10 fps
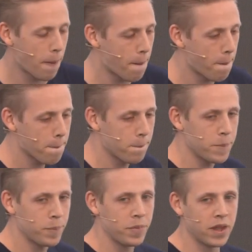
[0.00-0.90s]

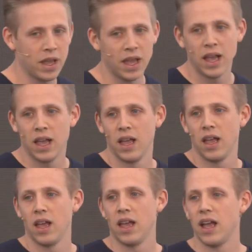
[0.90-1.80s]

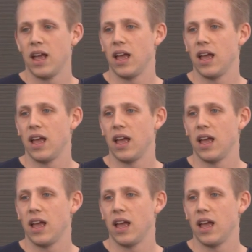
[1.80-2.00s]
Nobody speaks.